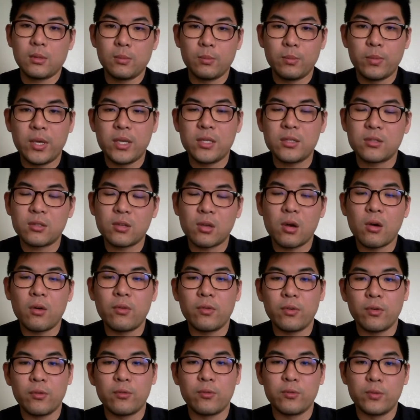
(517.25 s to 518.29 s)
based
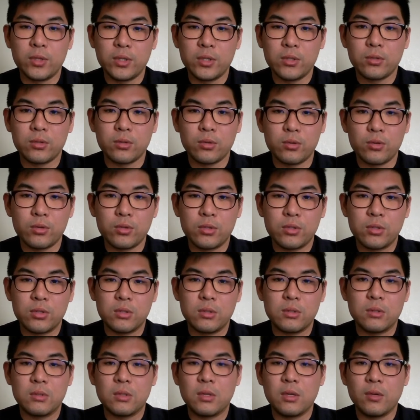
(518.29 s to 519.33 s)
off of research,
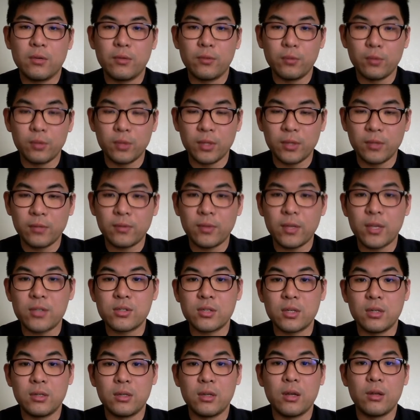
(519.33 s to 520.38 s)
a fully
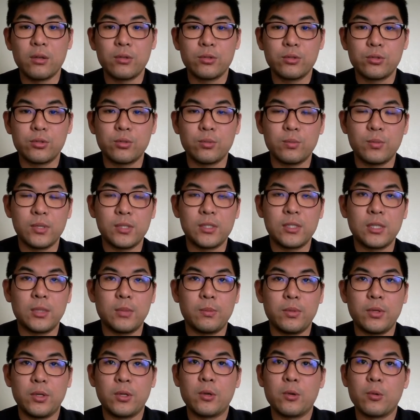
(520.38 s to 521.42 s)
fledged adult should be
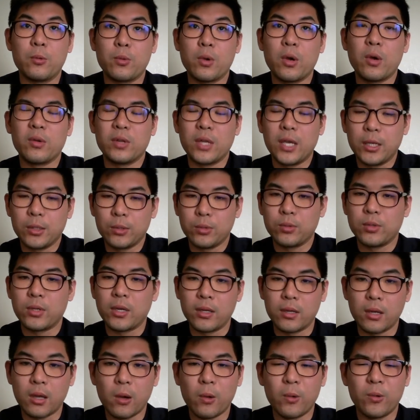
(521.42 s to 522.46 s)
sleeping around 8 to
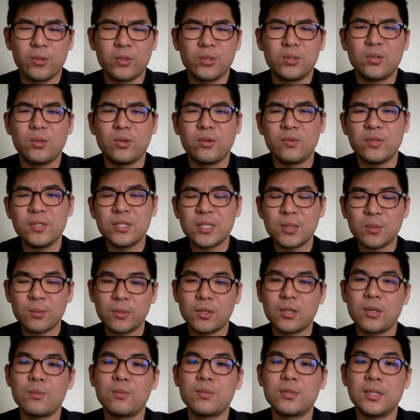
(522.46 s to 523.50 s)
10 hours. So even
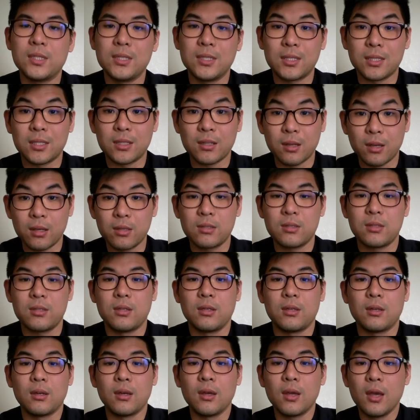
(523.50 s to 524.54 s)
sometimes
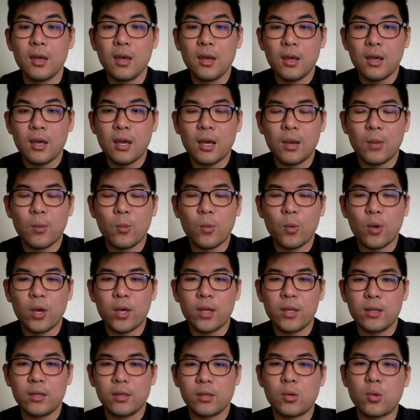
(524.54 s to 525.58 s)
discussing um,
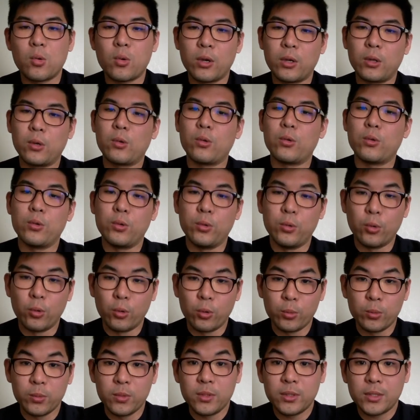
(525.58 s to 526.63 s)
what quote unquote
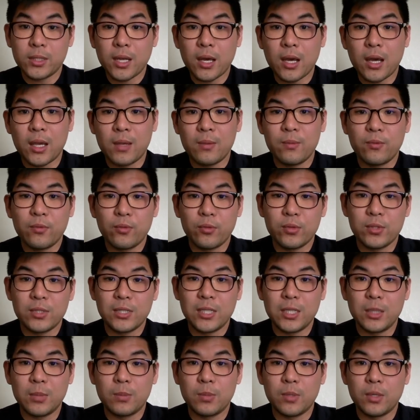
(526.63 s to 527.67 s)
normal time for
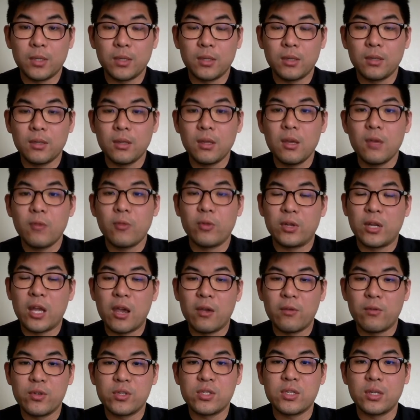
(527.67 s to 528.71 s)
sleeping for an
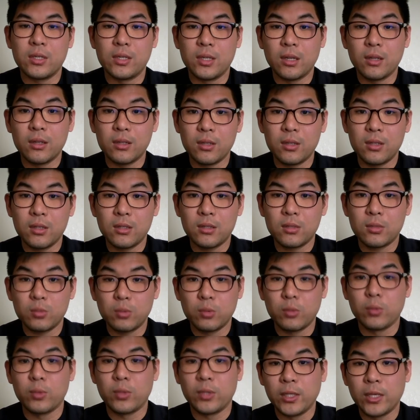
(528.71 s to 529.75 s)
average adult is
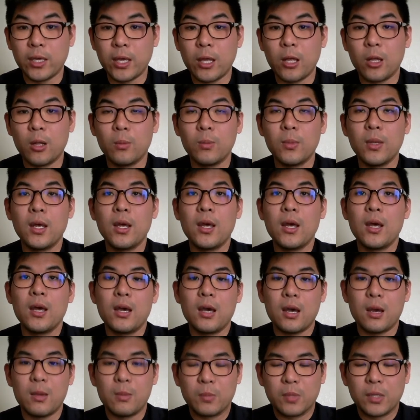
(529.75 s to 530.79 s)
will really help
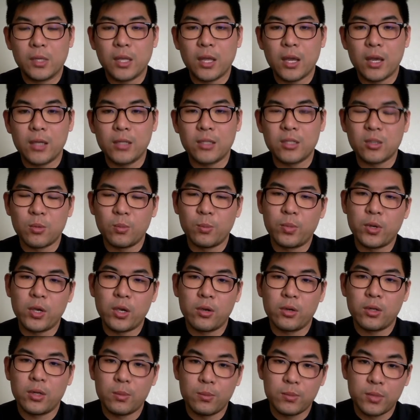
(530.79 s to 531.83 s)
um, clients
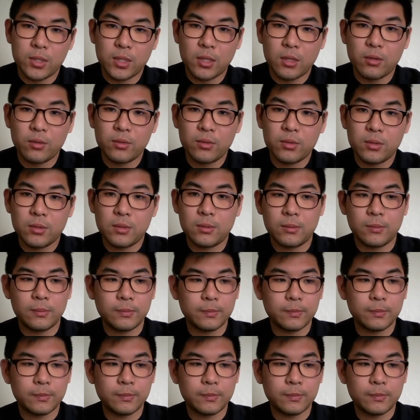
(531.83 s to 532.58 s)
compare themselves.